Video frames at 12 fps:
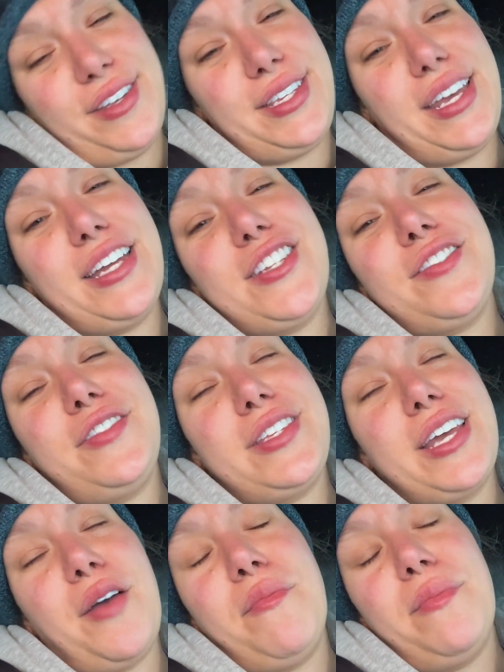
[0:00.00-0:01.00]
feels like. It just
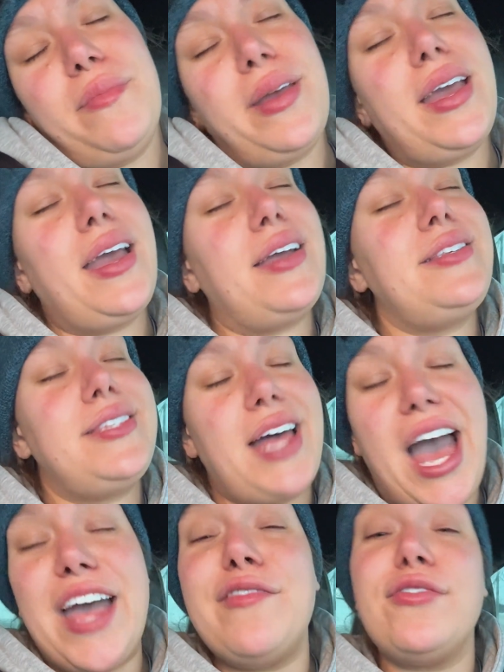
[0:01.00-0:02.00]
feels like a big
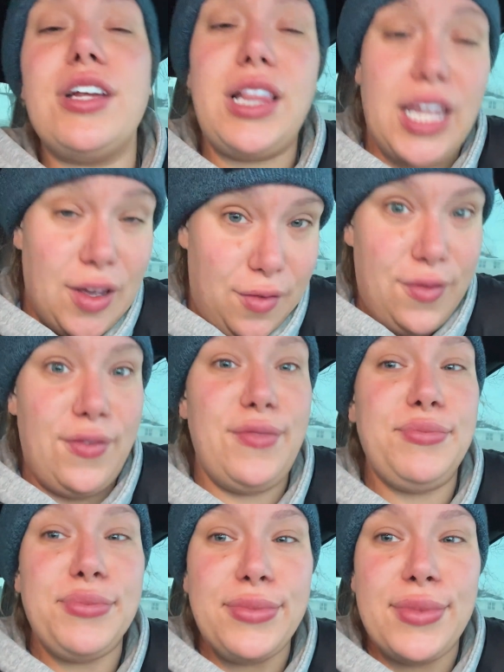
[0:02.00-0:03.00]
sigh of relief.
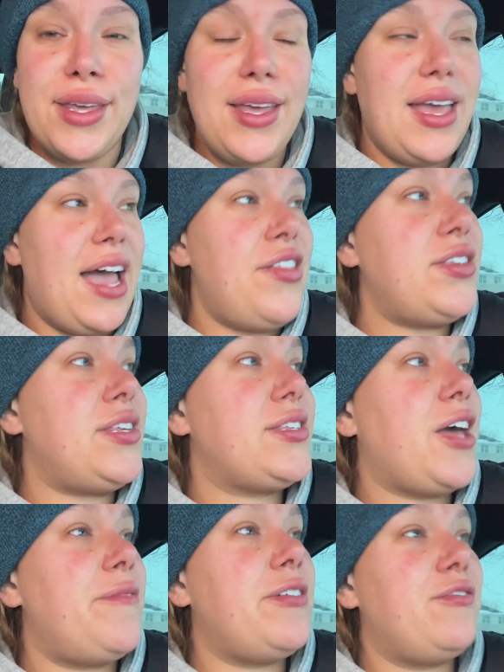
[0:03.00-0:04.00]
And this
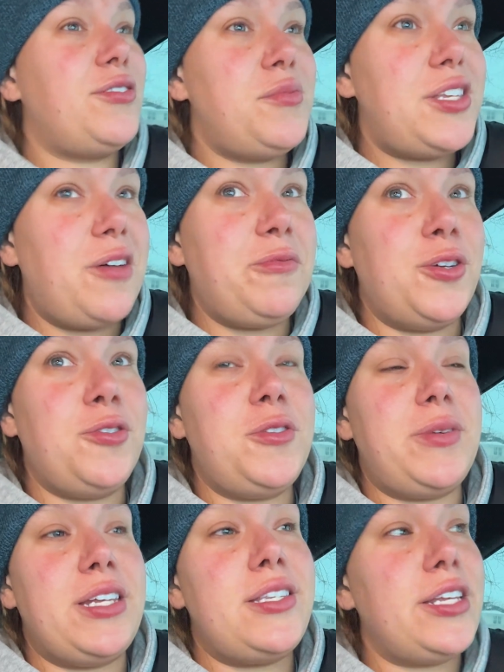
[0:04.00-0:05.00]
is coming from someone
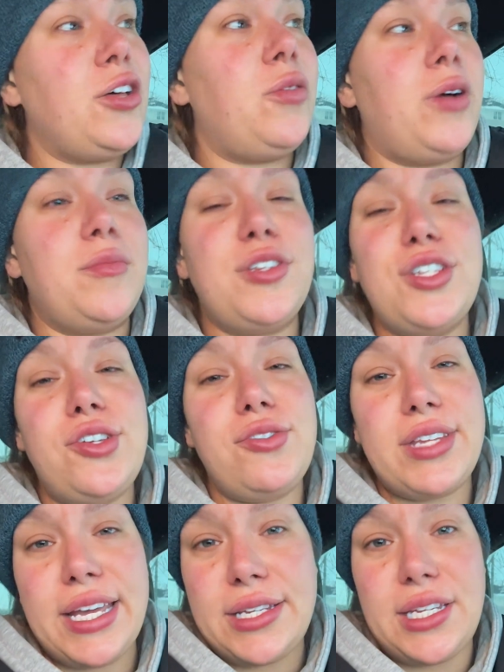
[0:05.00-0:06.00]
who's been a single mom since she
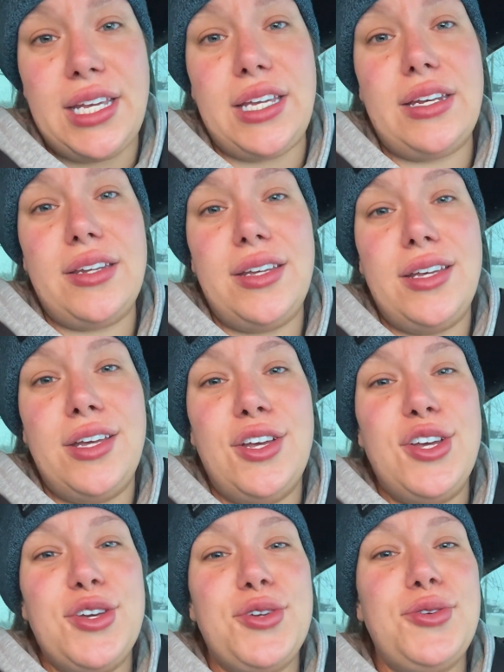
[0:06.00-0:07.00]
was 18,
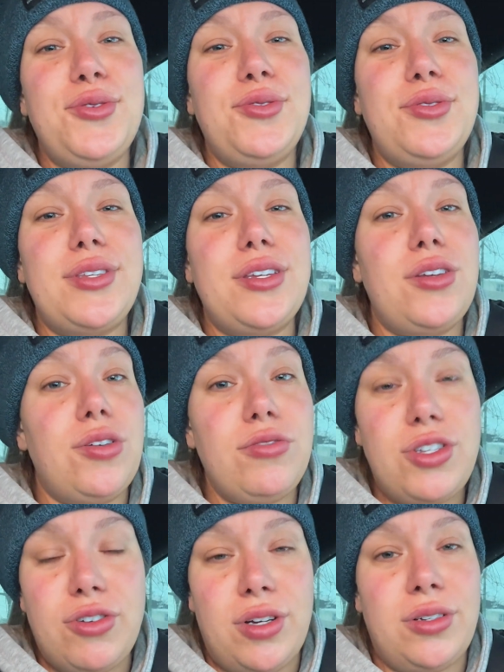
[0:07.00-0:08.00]
who's
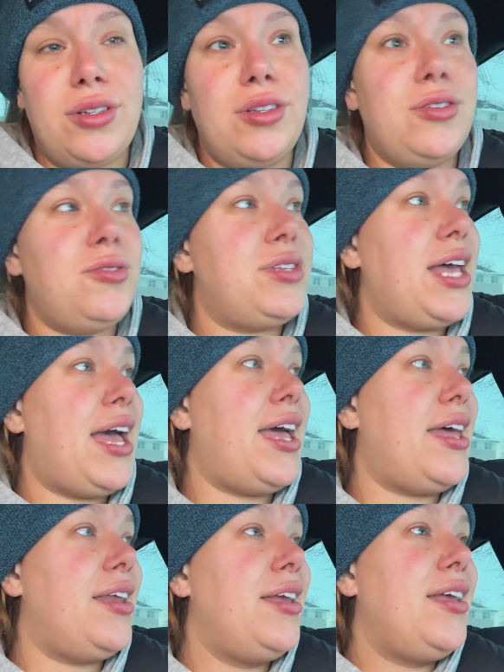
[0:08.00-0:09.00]
known struggle, who's
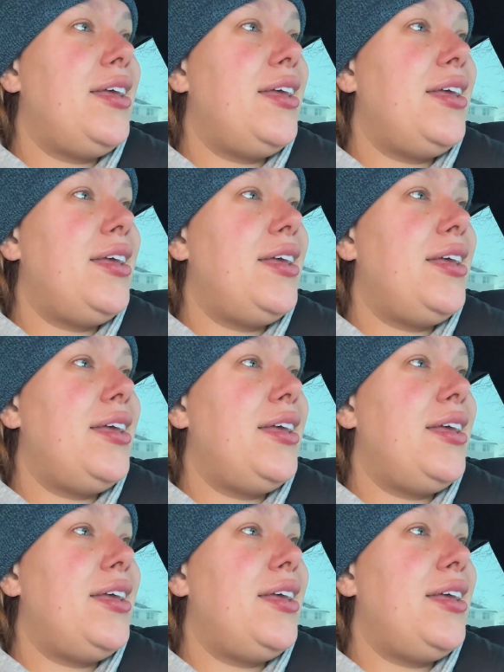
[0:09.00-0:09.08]
been